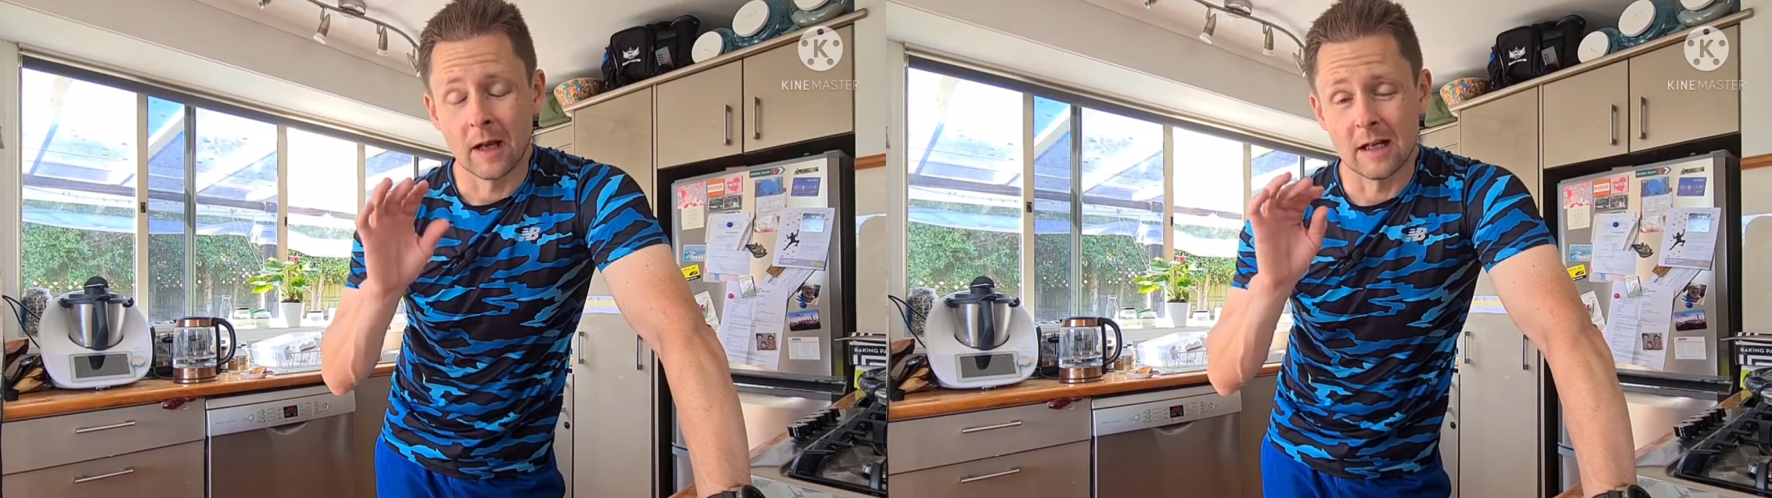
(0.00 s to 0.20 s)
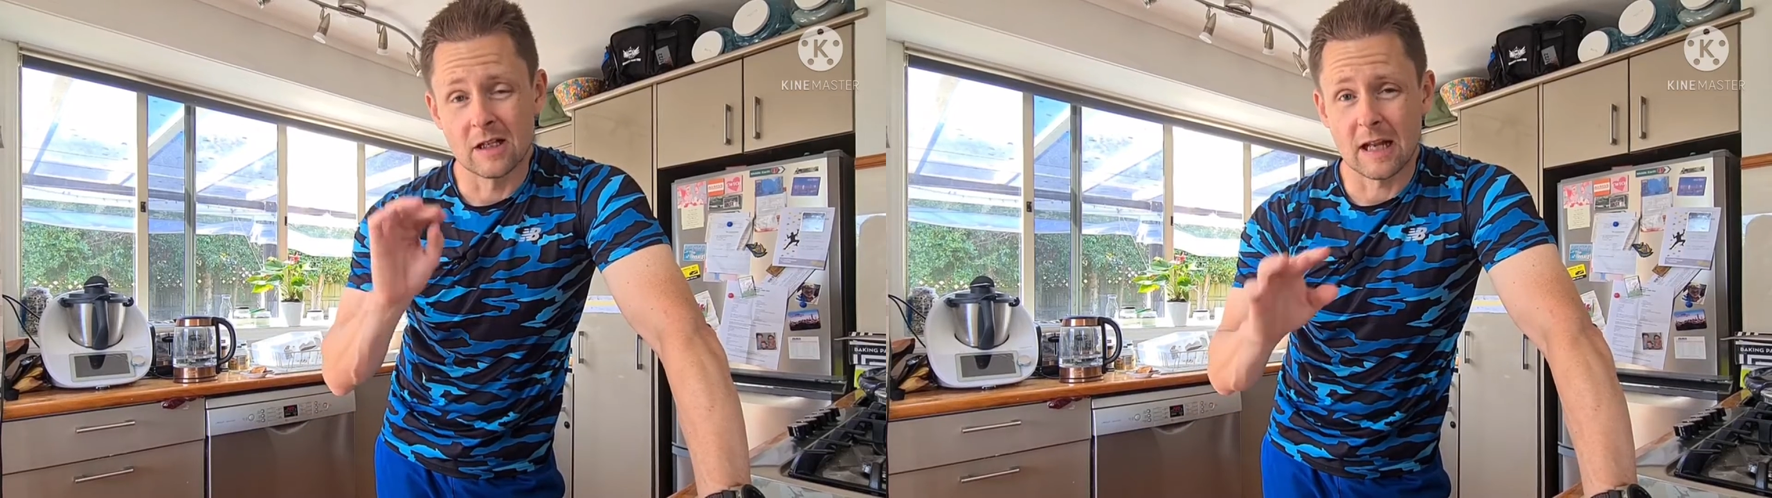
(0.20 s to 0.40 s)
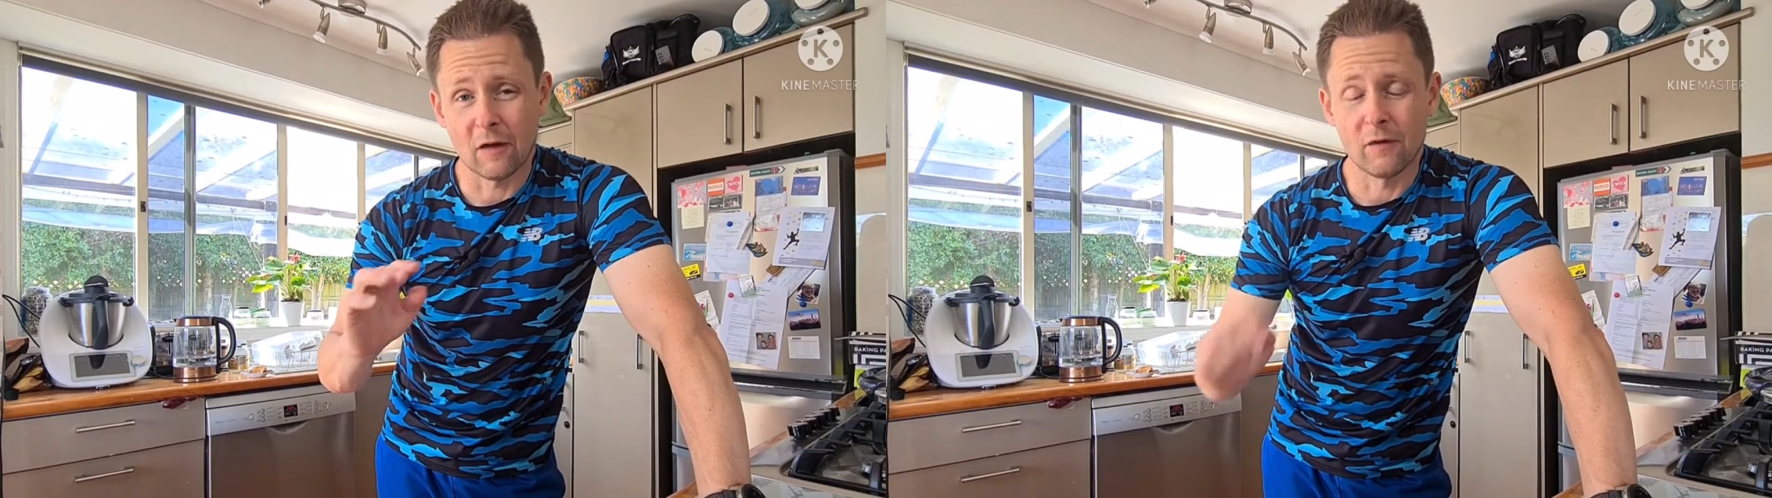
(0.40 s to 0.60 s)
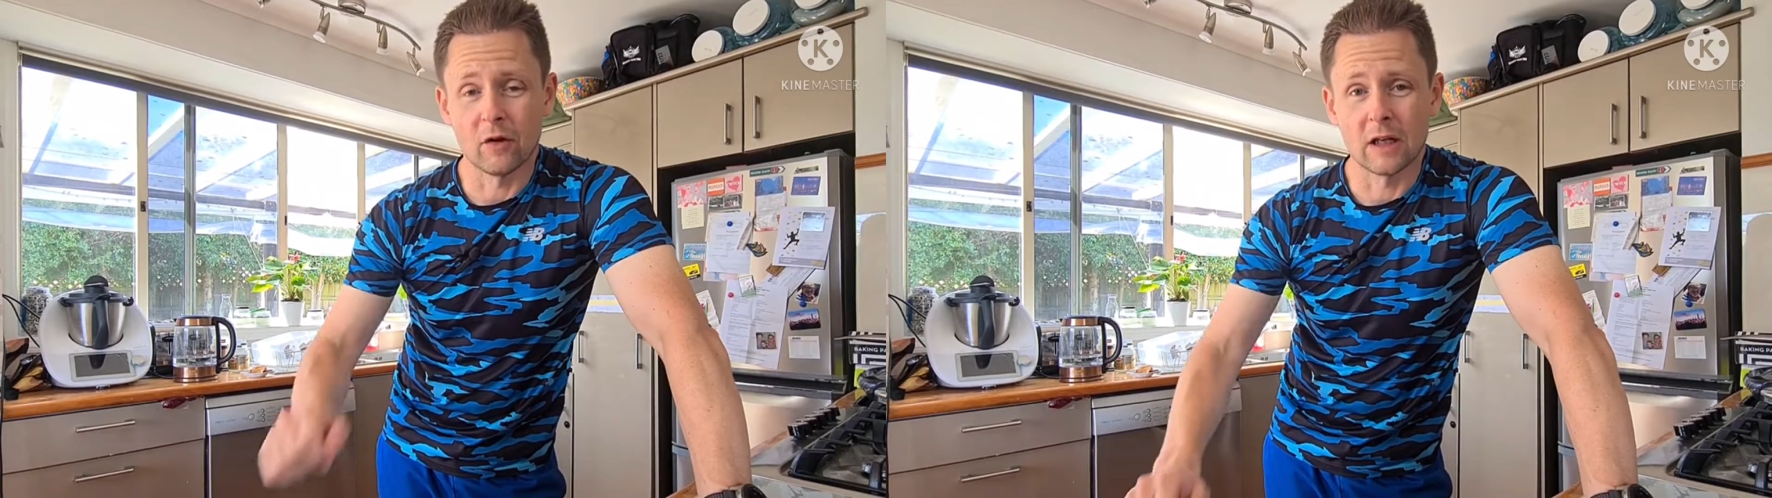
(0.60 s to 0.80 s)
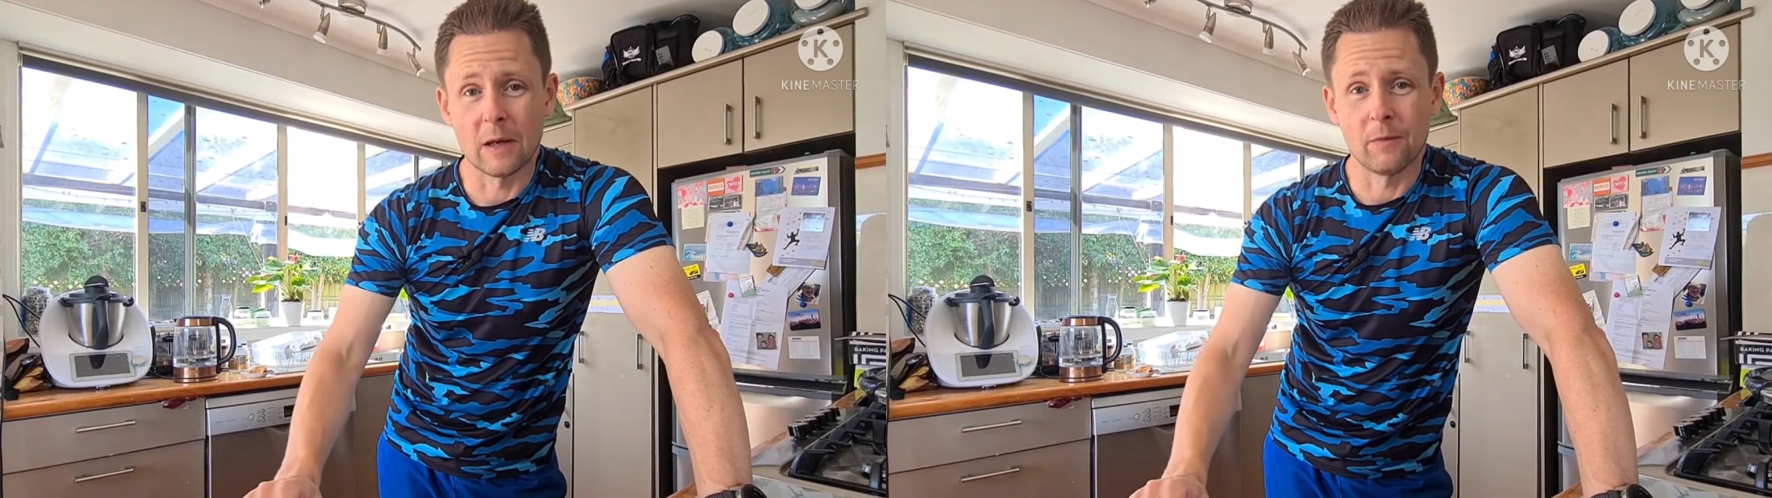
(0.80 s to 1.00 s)
and it's definitely
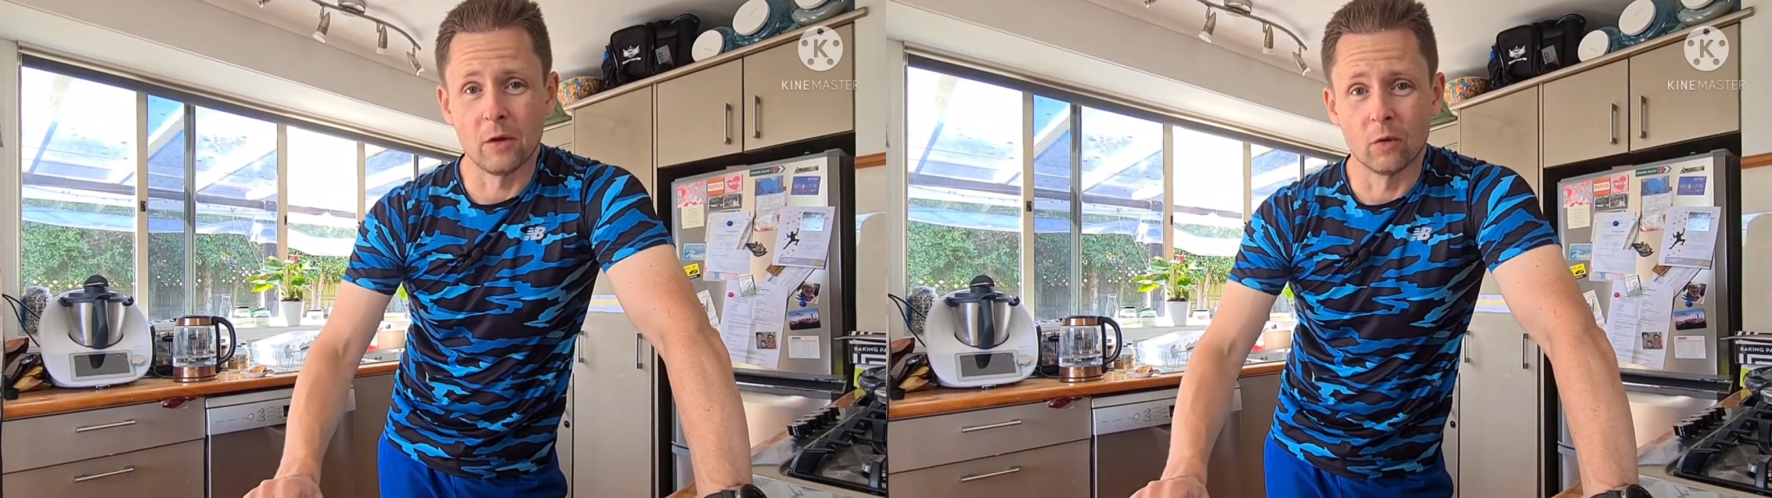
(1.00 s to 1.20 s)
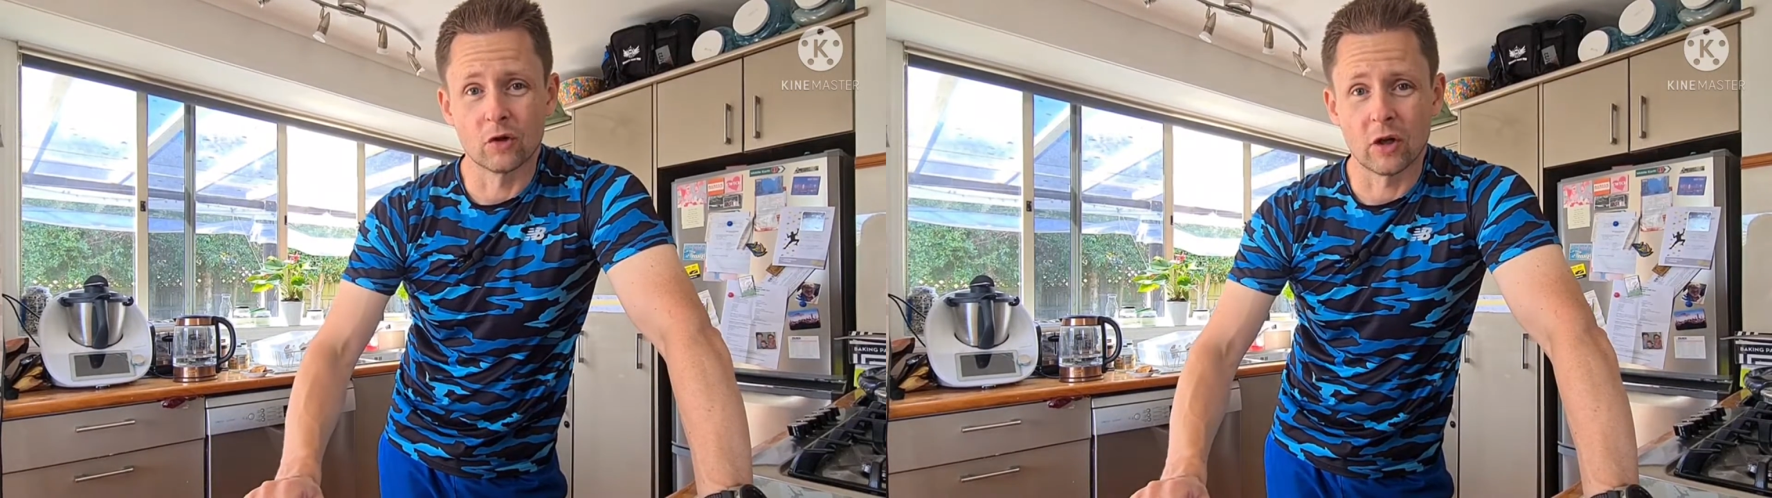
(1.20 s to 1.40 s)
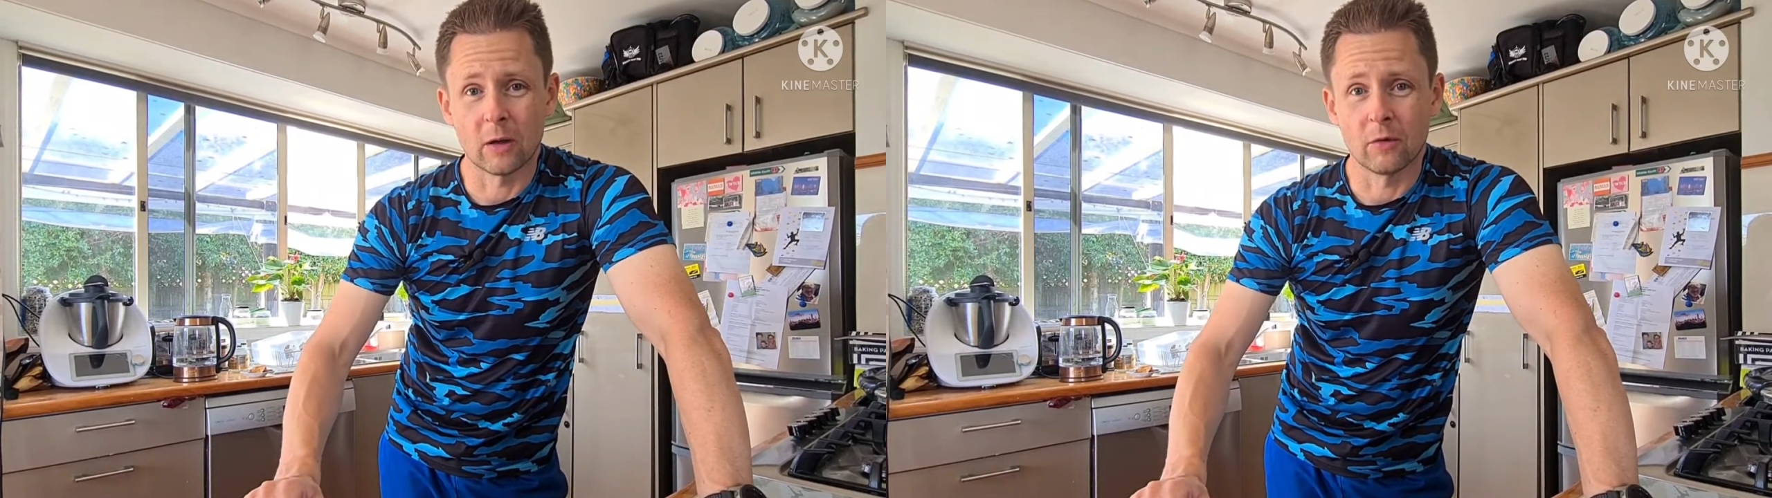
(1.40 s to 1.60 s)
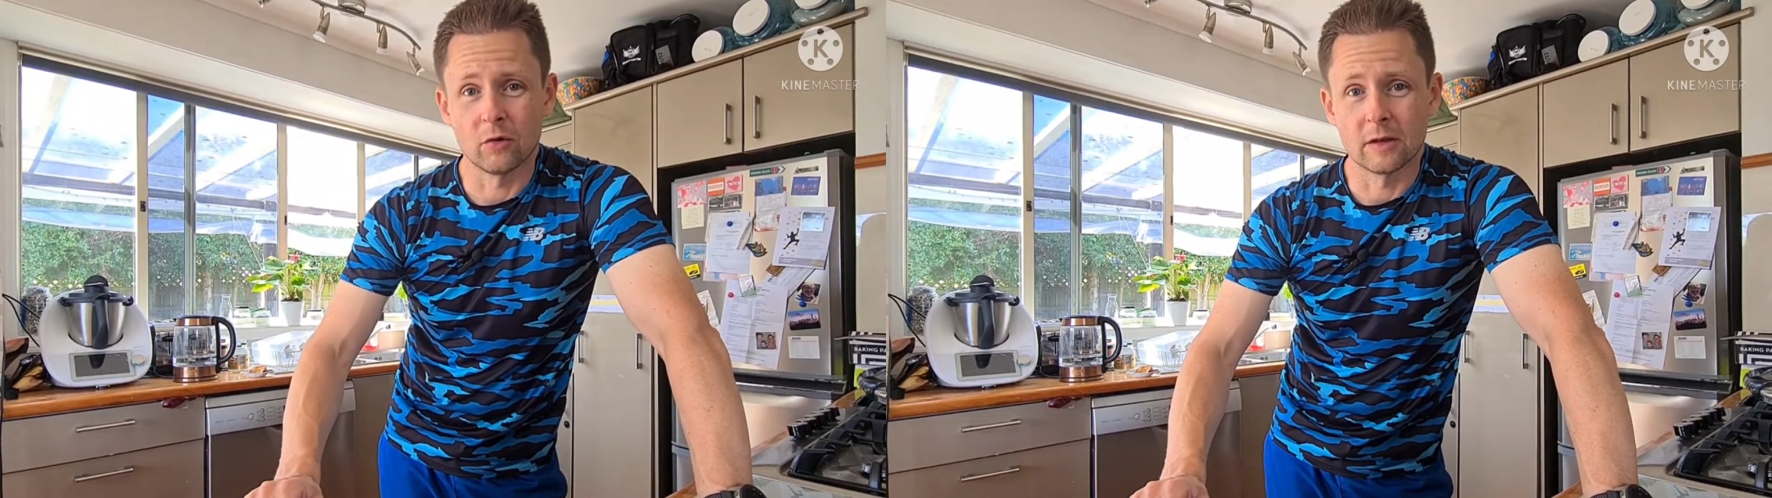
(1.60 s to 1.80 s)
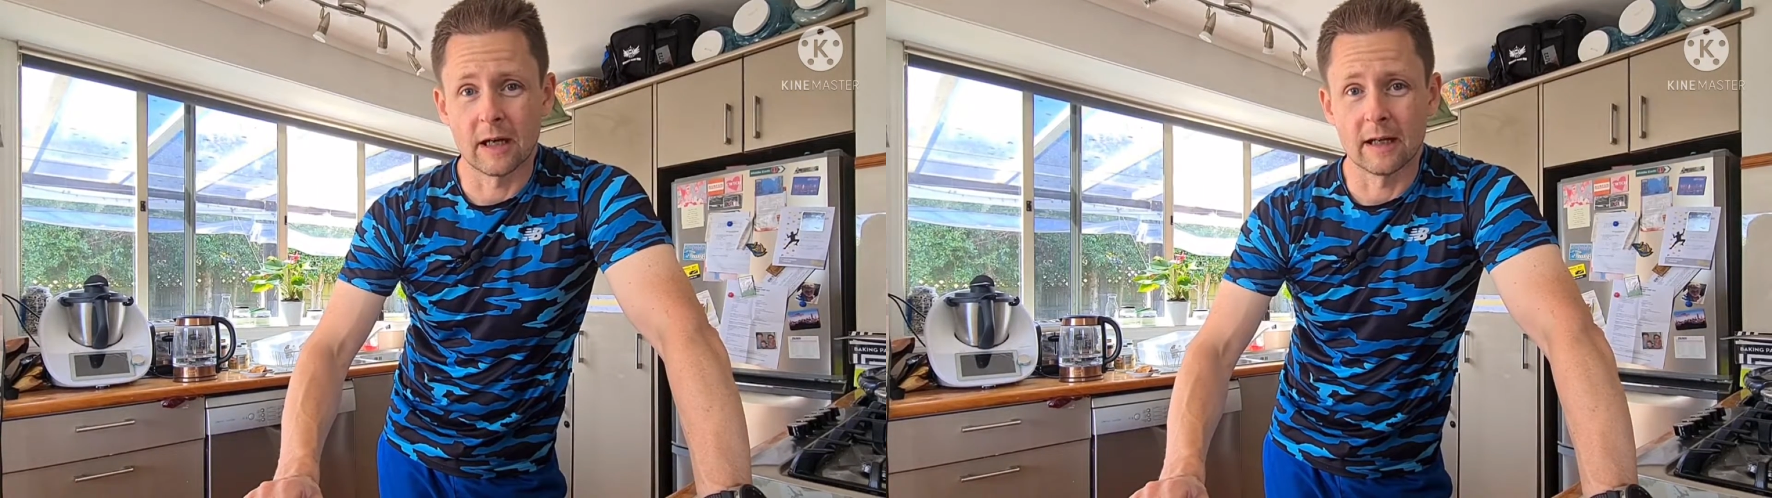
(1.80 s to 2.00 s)
going to keep you on track with
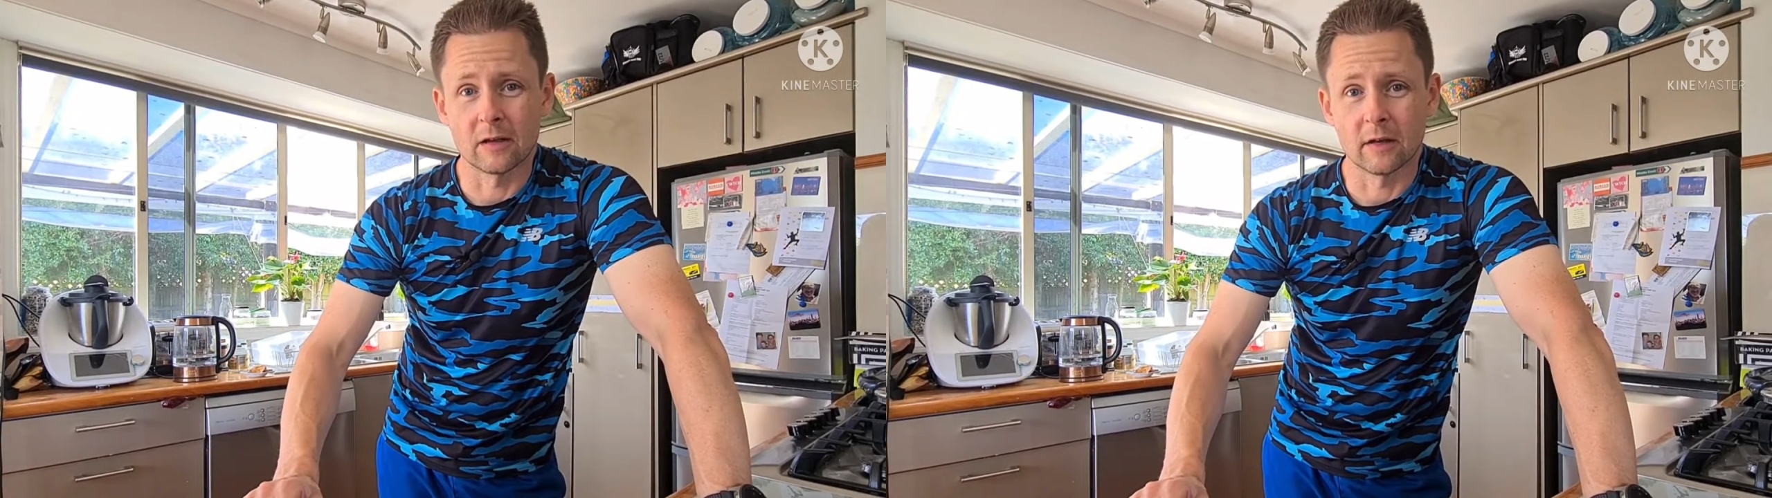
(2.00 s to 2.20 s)
your diet.